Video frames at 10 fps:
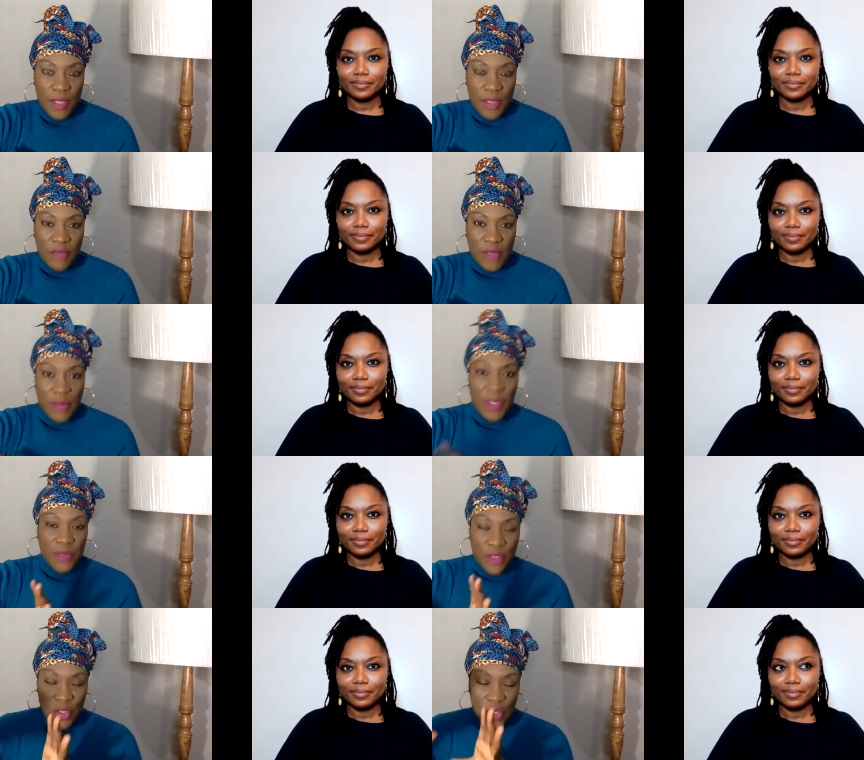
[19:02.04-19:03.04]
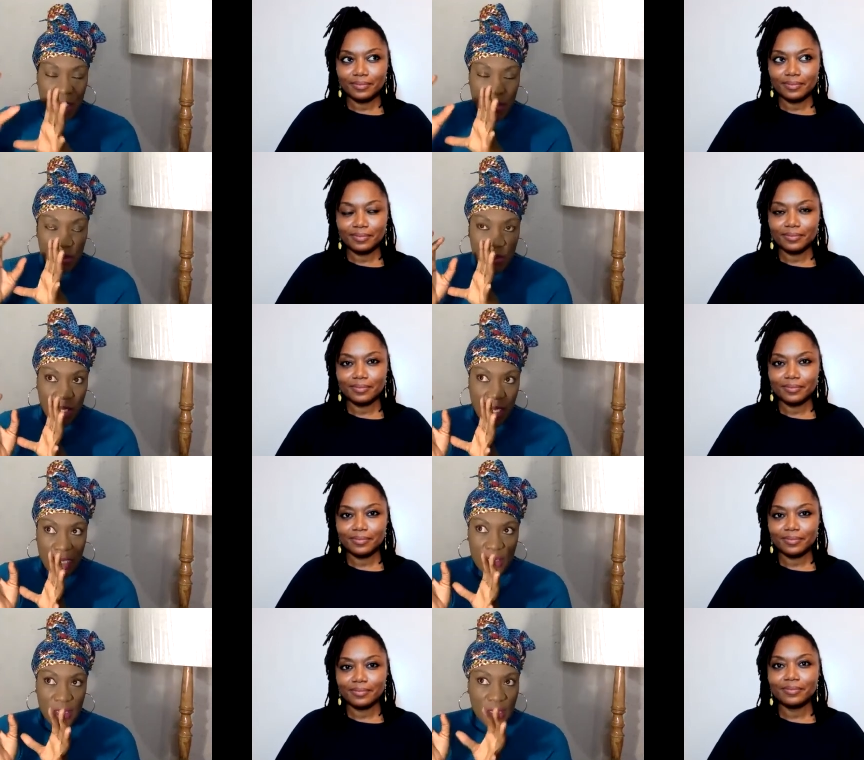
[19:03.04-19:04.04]
Speaker 1: if somebody was just to listen to the
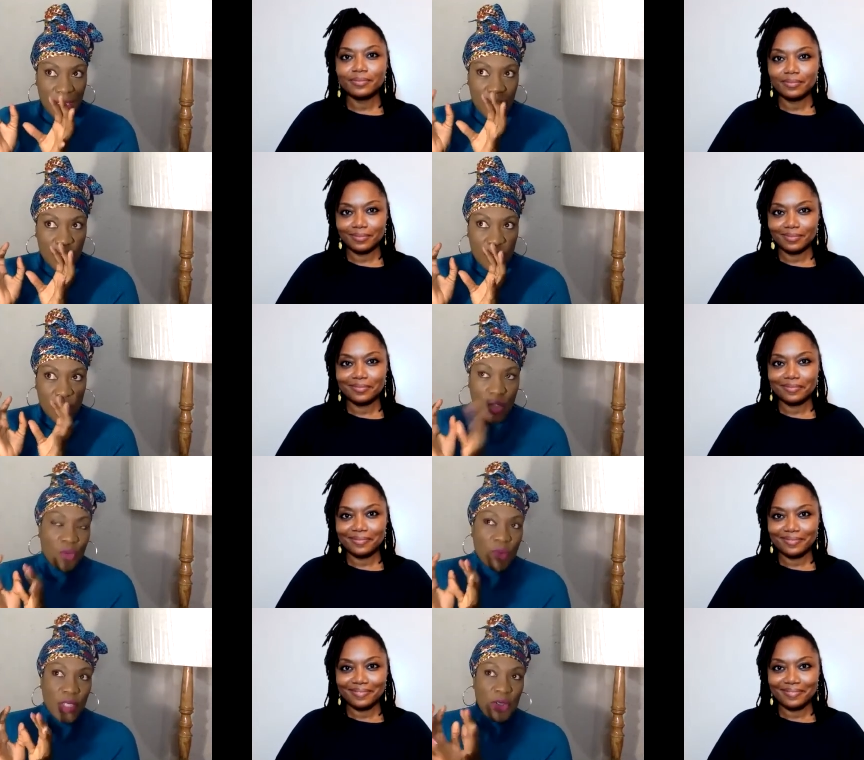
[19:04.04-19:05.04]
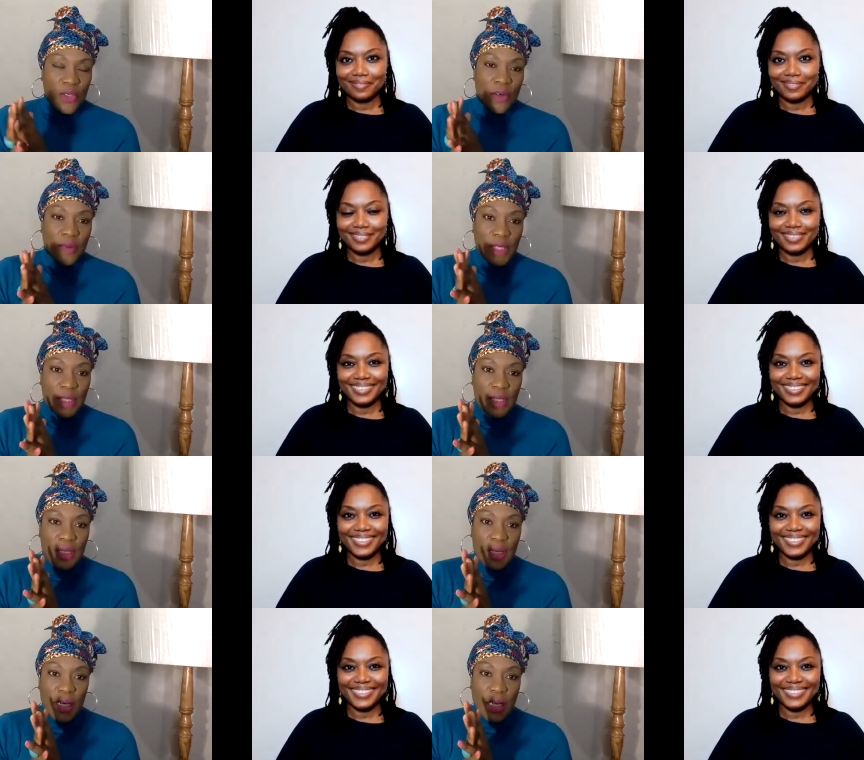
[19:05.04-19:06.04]
last two minutes of it,
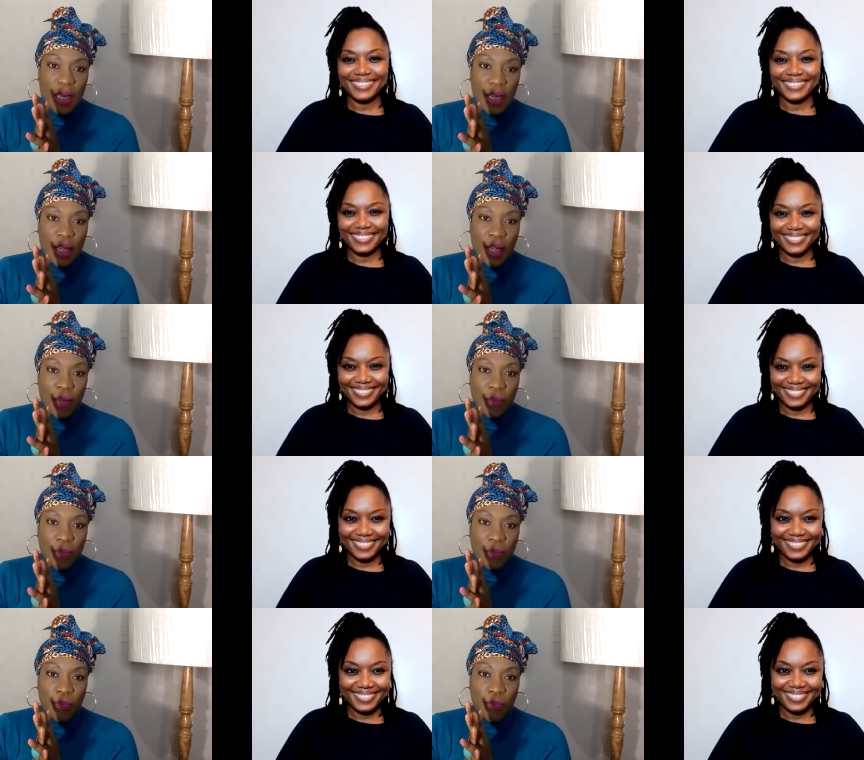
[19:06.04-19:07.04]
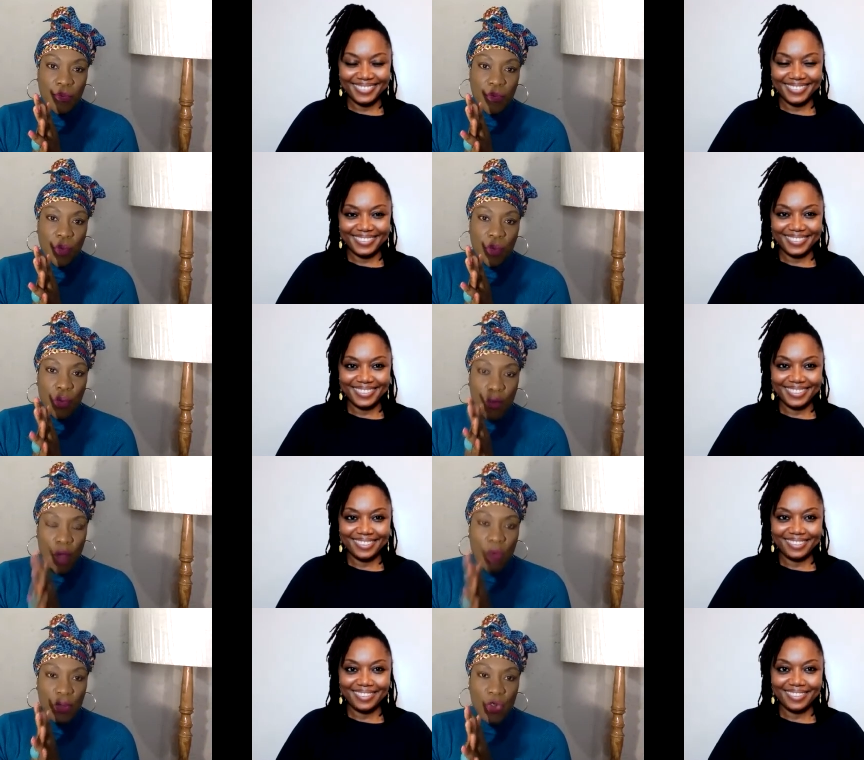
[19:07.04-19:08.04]
um,
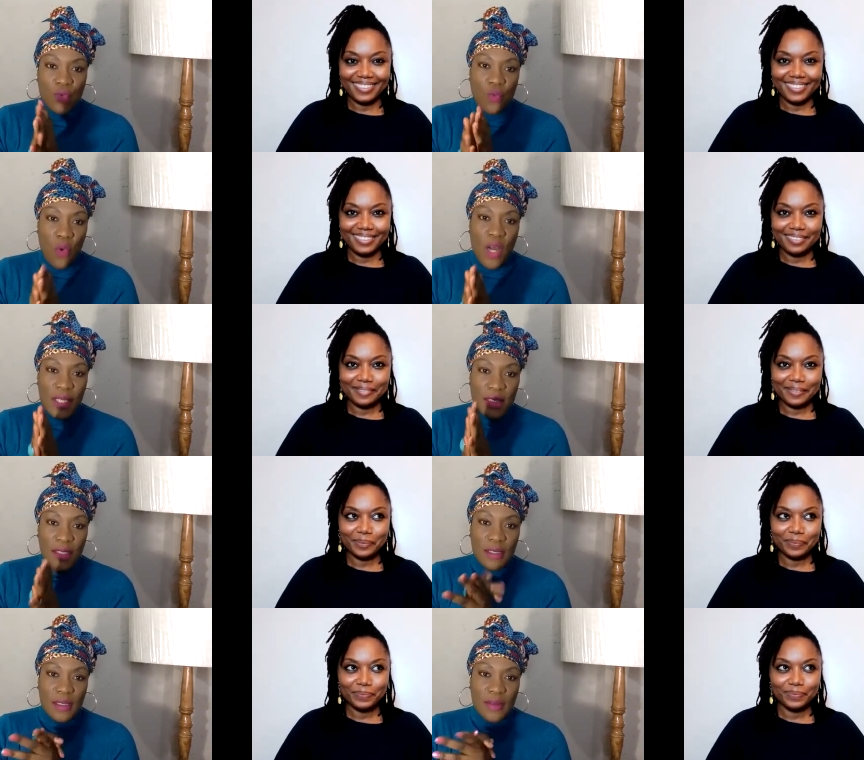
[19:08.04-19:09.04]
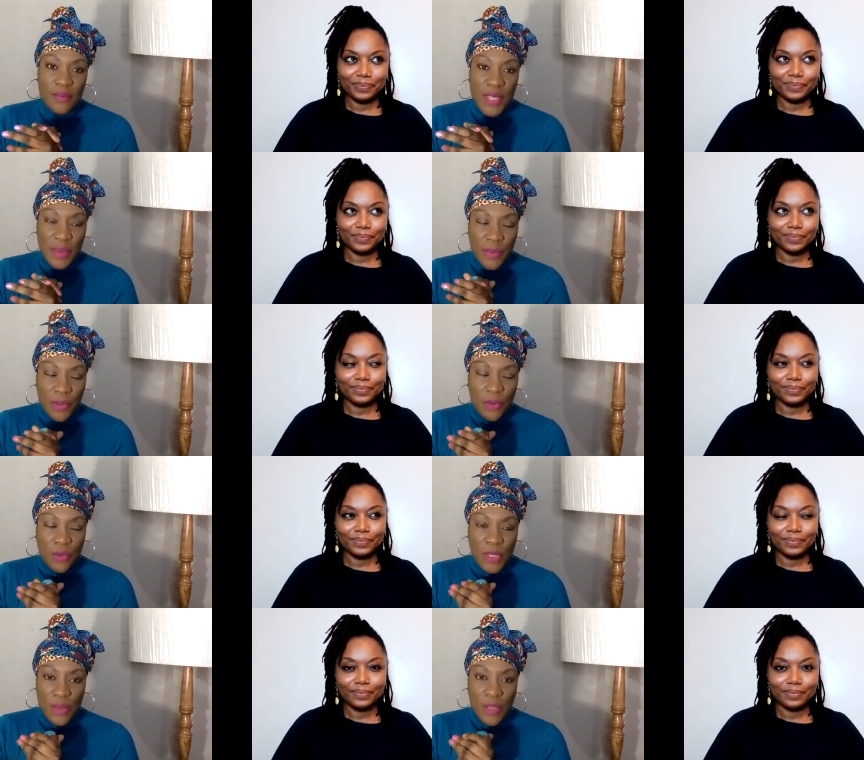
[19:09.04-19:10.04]
what would you want people
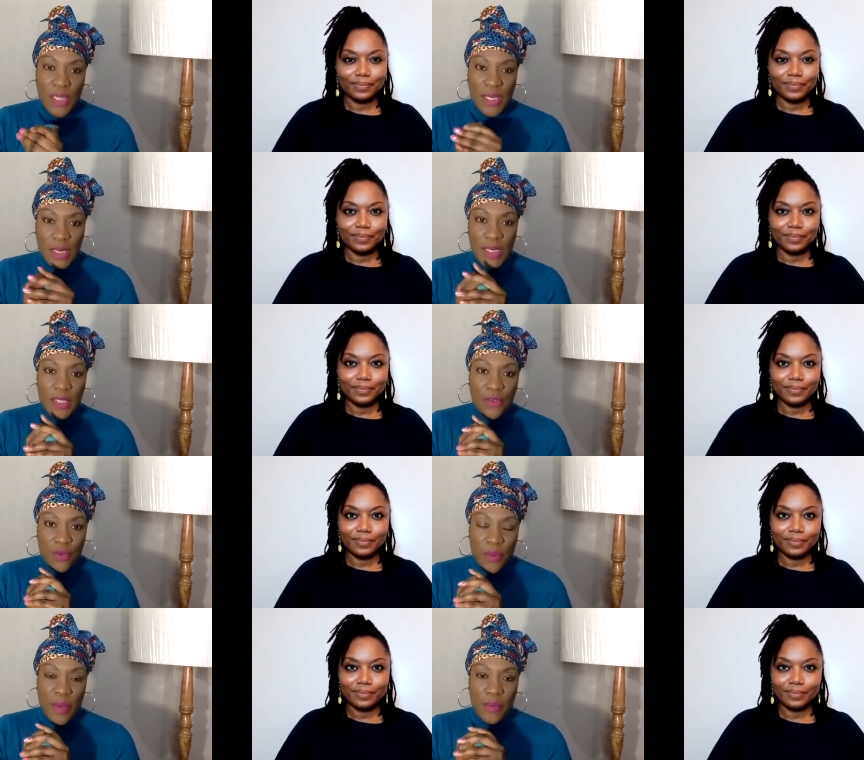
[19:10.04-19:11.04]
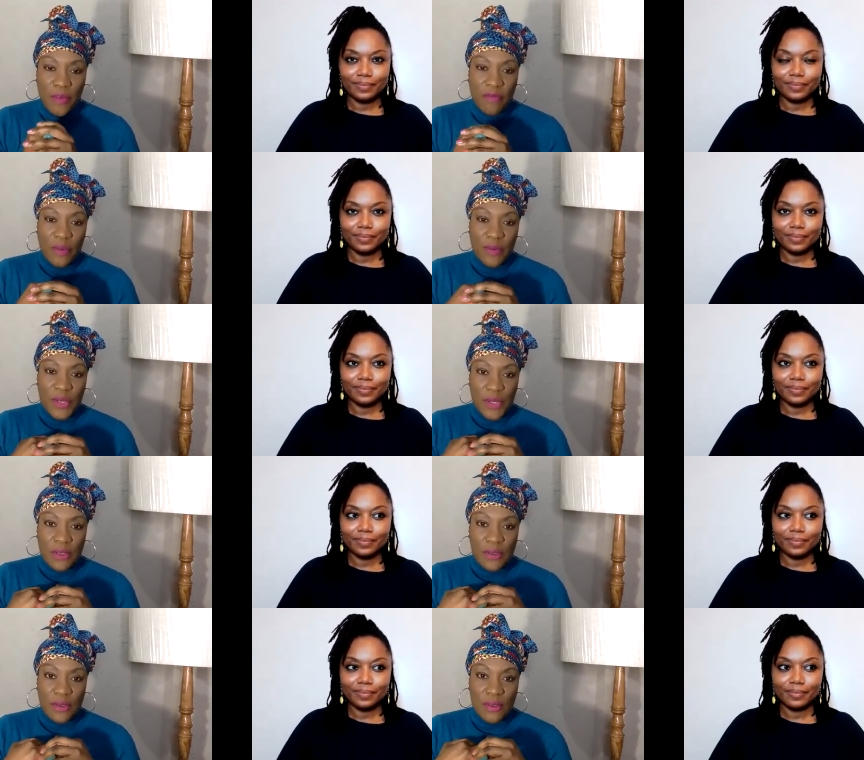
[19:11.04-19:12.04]
or someone listening to remember from this
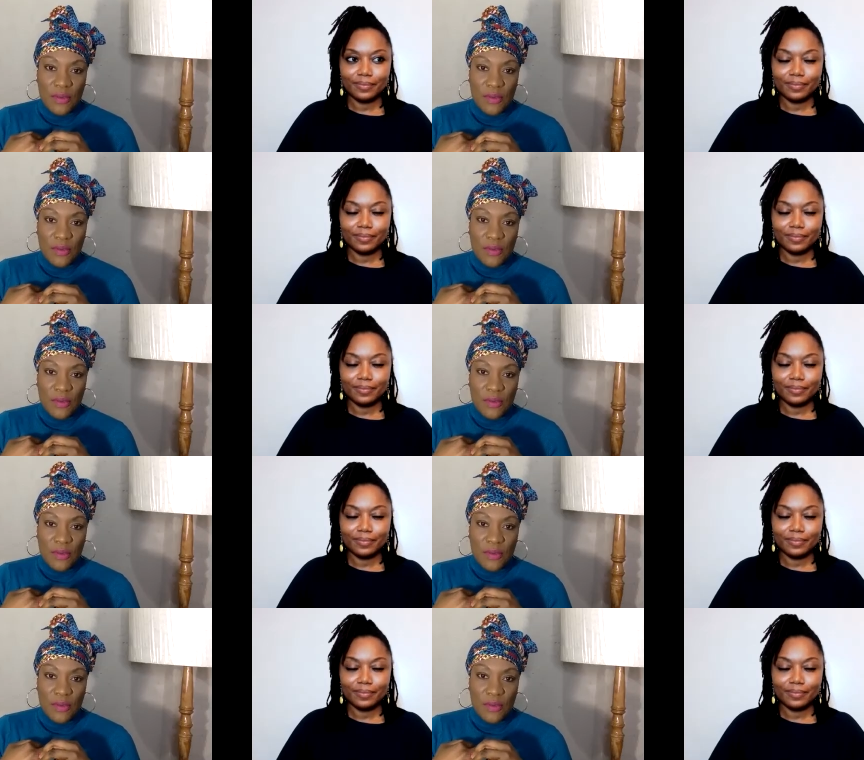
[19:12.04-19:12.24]
interview?